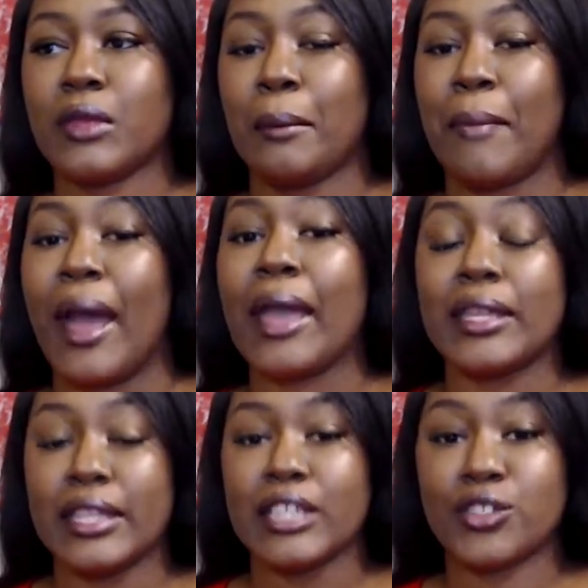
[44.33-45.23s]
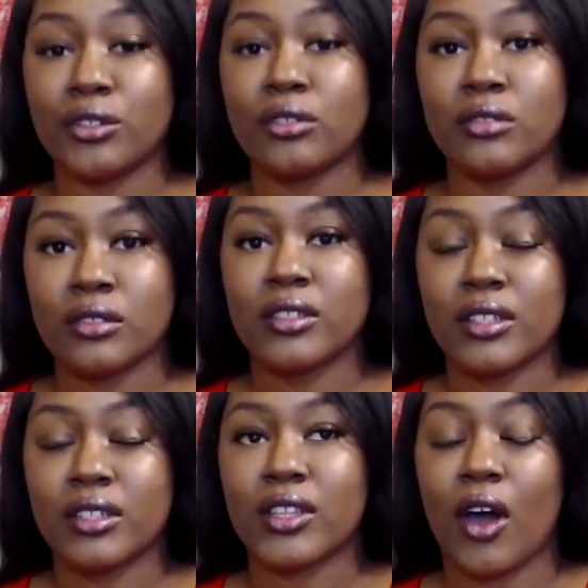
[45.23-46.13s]
my initial
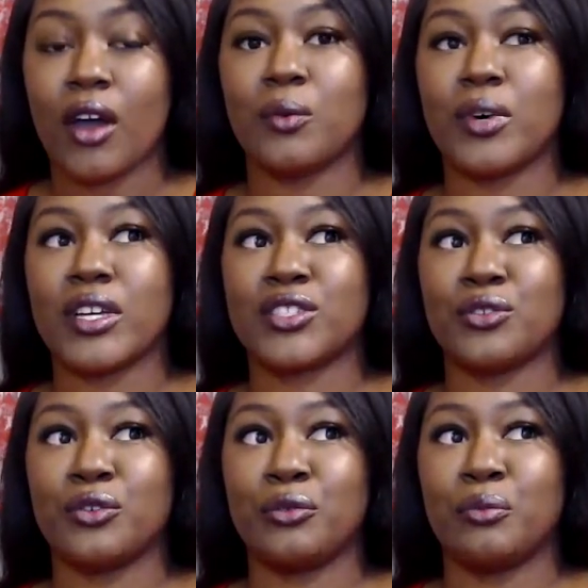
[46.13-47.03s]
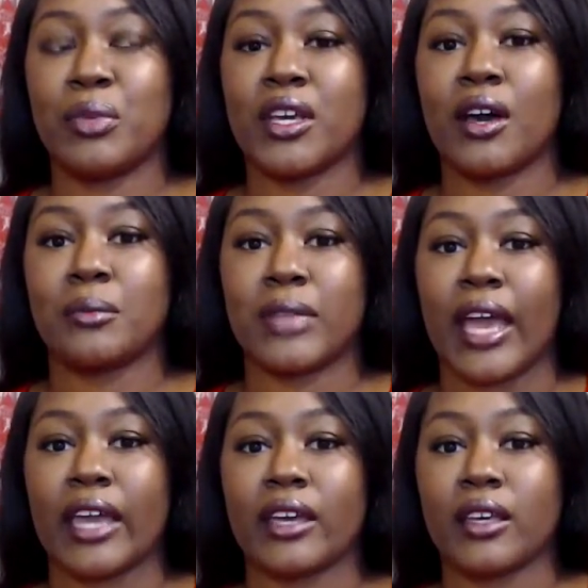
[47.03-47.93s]
thought was to become
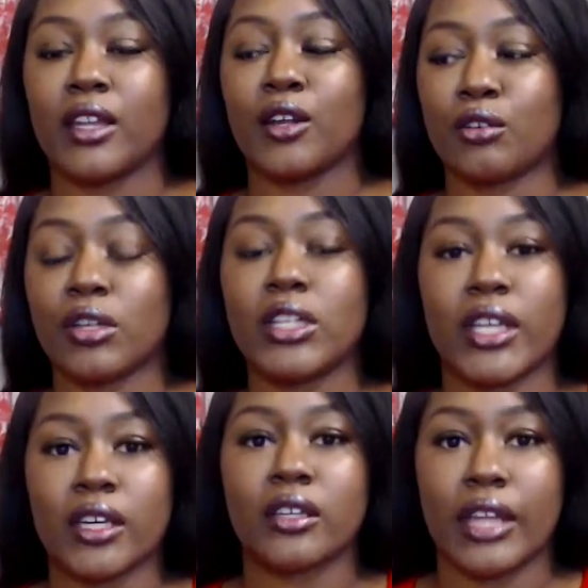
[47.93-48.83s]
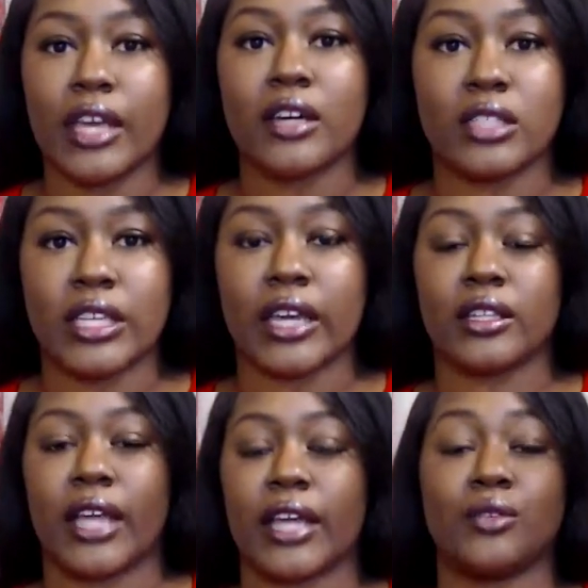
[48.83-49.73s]
like an acrylic nail tech,
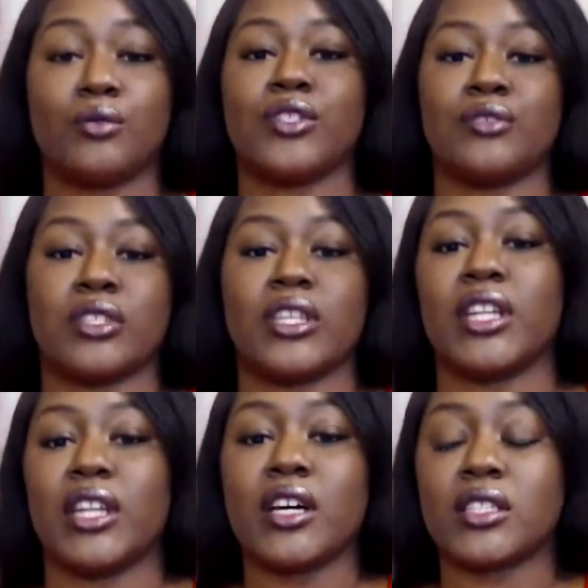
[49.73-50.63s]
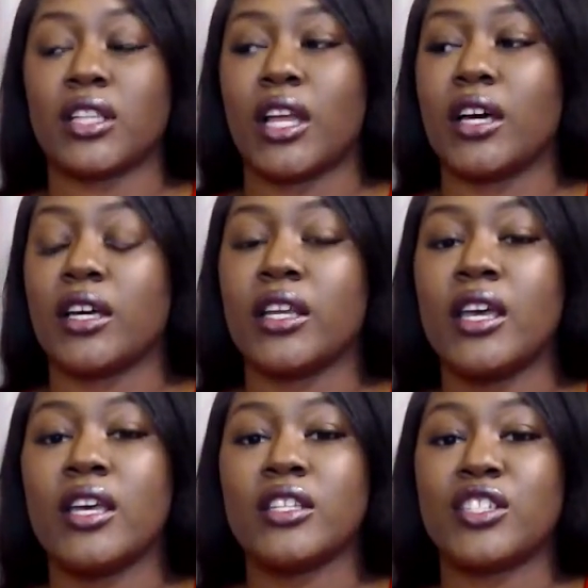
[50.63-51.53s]
like the ones you see in the nail salon,
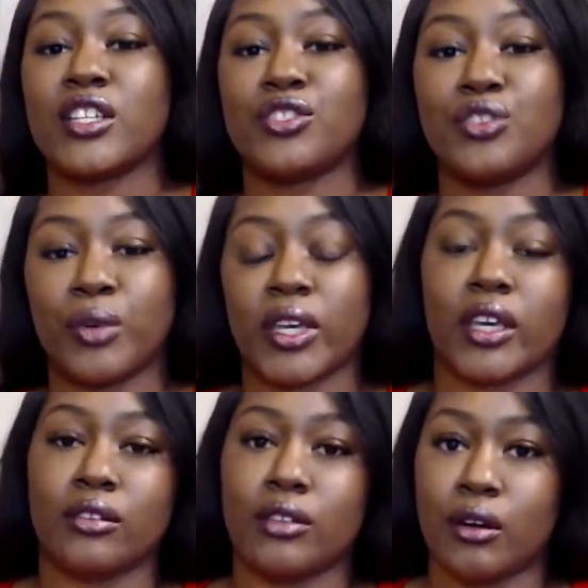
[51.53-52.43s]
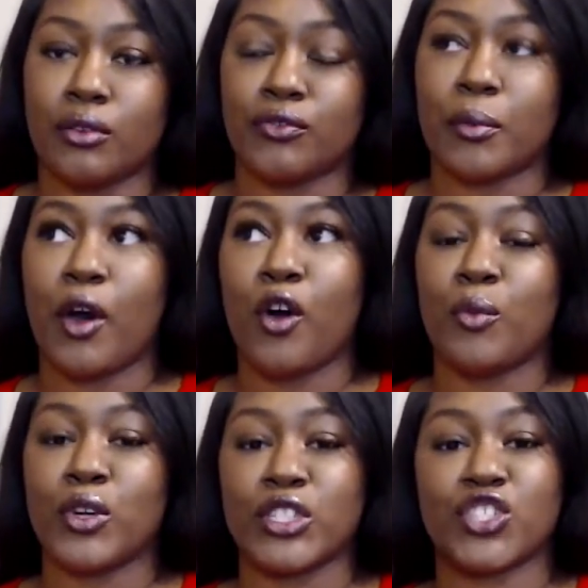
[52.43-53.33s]
just doing it, from
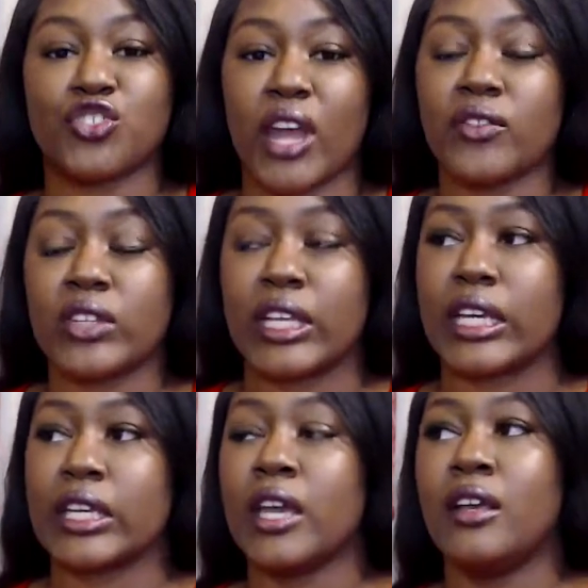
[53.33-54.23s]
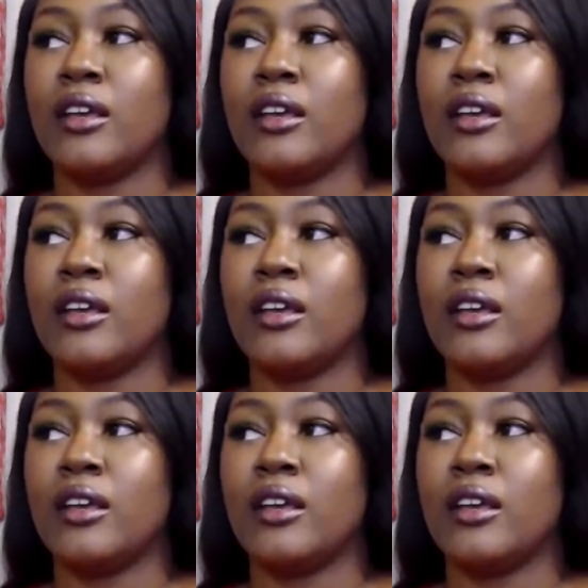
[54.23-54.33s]
home or just traveling.